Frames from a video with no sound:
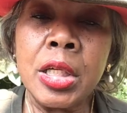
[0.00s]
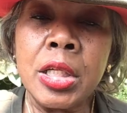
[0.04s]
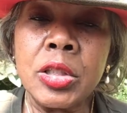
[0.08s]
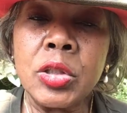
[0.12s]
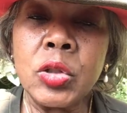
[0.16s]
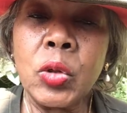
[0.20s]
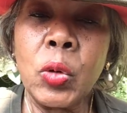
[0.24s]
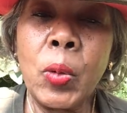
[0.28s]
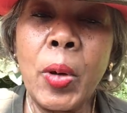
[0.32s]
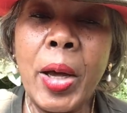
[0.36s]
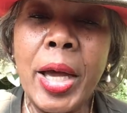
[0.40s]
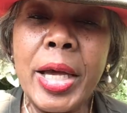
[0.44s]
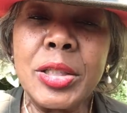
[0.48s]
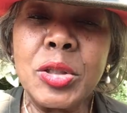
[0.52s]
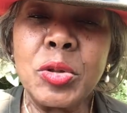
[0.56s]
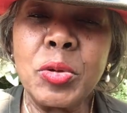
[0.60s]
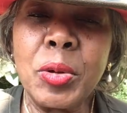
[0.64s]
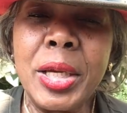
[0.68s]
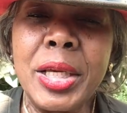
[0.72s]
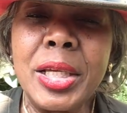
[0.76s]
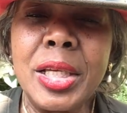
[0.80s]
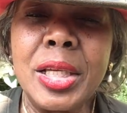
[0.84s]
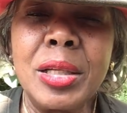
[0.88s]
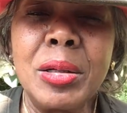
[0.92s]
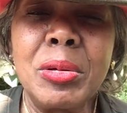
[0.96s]
So I
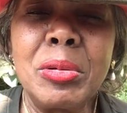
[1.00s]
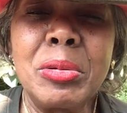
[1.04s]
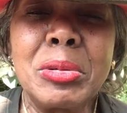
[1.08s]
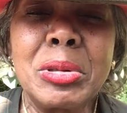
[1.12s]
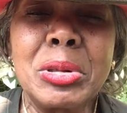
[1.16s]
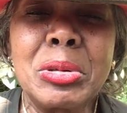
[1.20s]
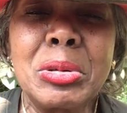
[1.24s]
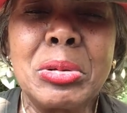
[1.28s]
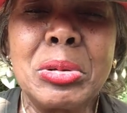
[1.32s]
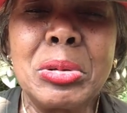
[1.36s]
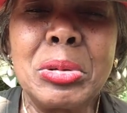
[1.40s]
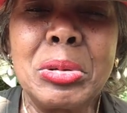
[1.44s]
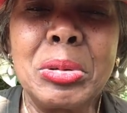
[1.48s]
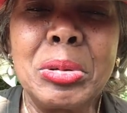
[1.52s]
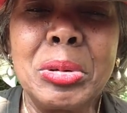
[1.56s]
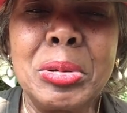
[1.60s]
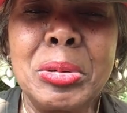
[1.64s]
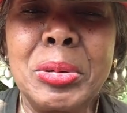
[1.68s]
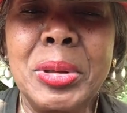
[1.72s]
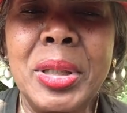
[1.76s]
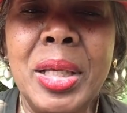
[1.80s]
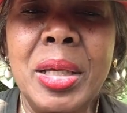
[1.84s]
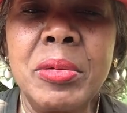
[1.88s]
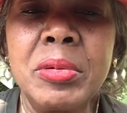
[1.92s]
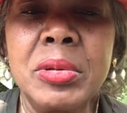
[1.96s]
drank it. It was,
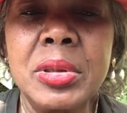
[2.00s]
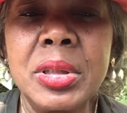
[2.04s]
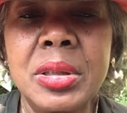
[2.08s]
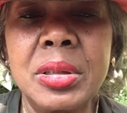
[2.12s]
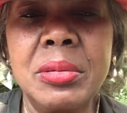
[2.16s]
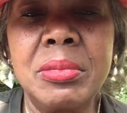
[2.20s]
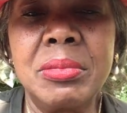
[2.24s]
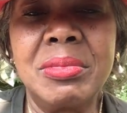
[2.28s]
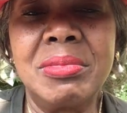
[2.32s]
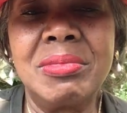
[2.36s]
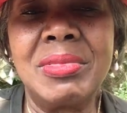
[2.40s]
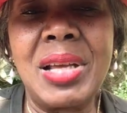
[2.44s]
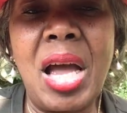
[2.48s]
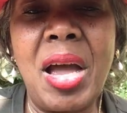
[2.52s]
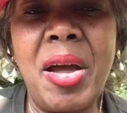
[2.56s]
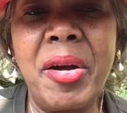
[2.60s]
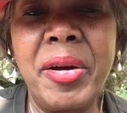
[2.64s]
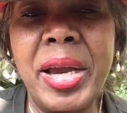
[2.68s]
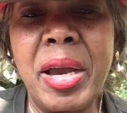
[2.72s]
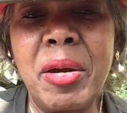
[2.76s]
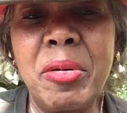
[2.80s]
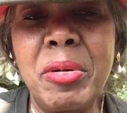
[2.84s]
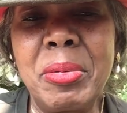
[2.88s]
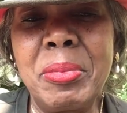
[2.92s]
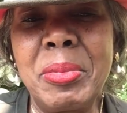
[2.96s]
ooh, it was
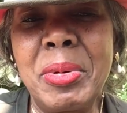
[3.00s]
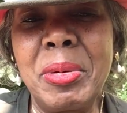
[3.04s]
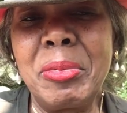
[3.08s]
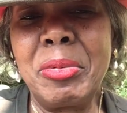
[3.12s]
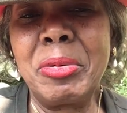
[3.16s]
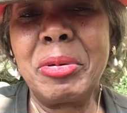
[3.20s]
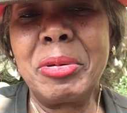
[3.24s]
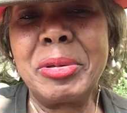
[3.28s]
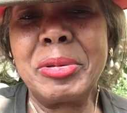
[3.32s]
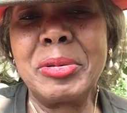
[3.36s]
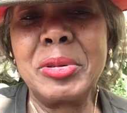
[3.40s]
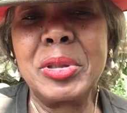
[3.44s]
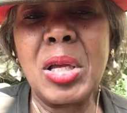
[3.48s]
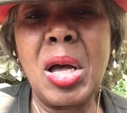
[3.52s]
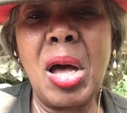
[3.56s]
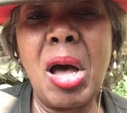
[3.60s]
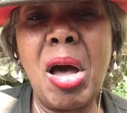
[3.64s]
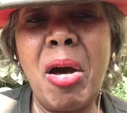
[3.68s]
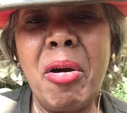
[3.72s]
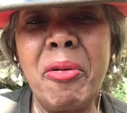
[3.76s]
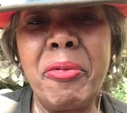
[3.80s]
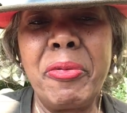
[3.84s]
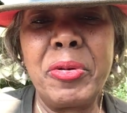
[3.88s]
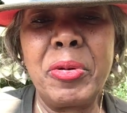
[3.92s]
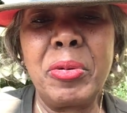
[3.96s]
dark. I remember it was
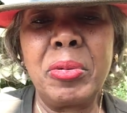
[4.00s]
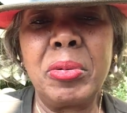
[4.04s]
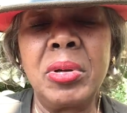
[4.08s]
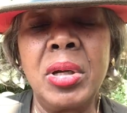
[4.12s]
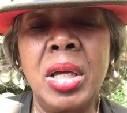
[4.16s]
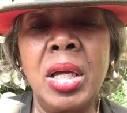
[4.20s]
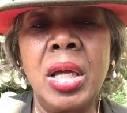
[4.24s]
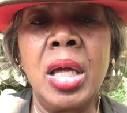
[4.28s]
awful.